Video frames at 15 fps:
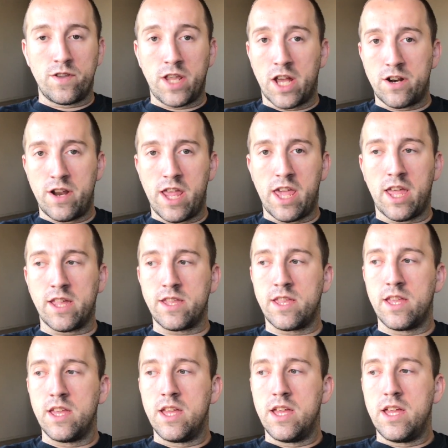other hand,
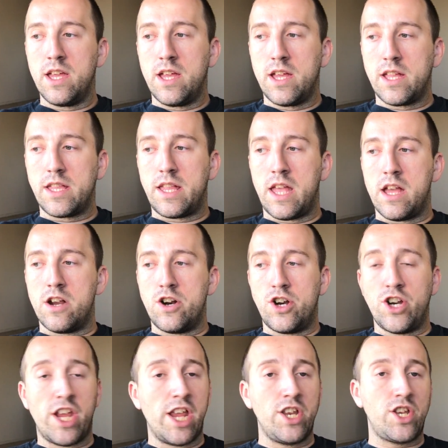they're
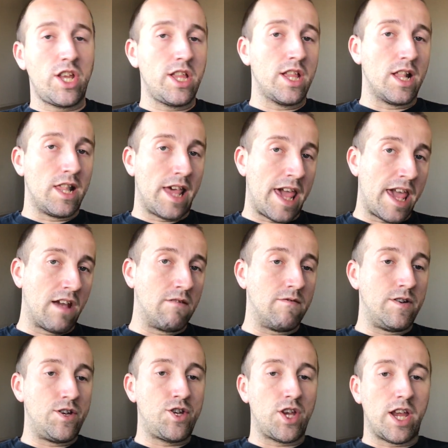changing the
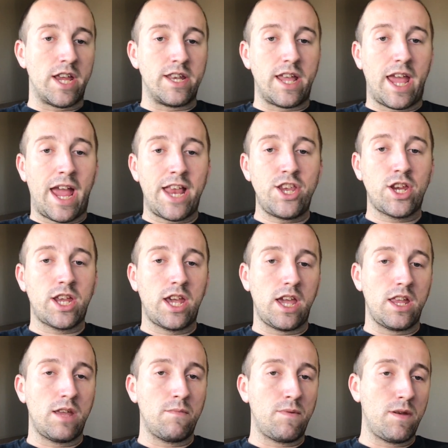language and
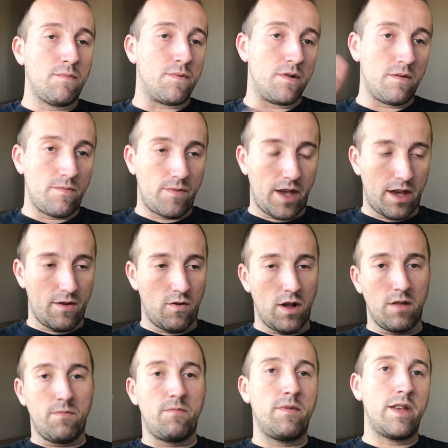educating people,
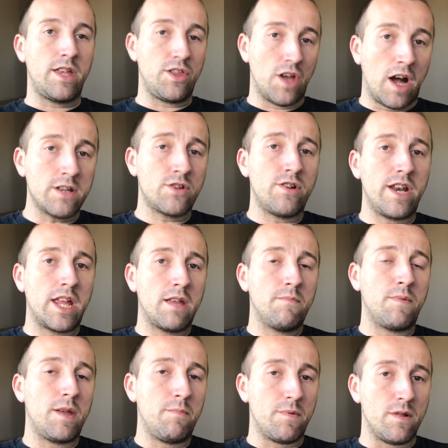well, indoctrinating
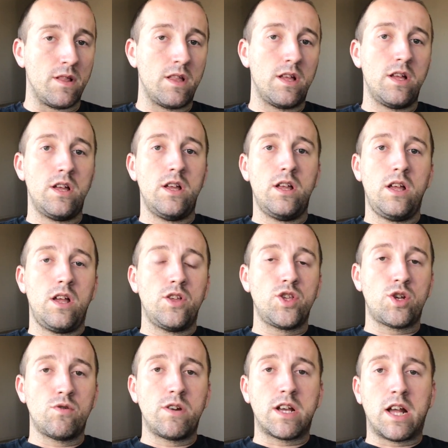people
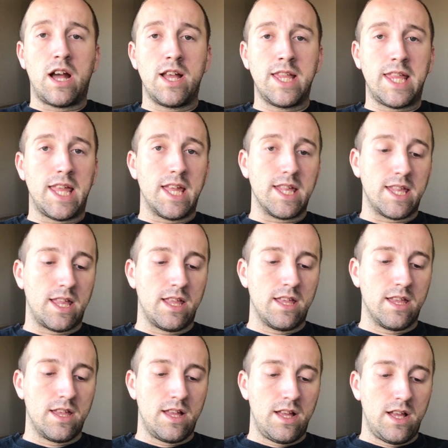through the content.
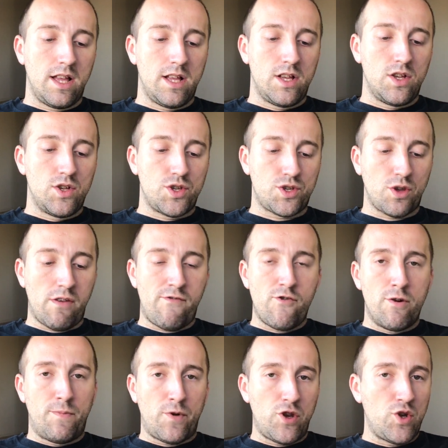So if
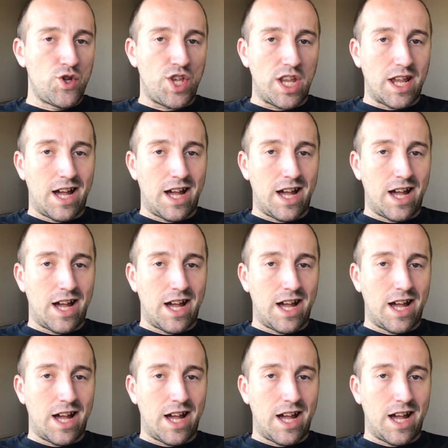you're producing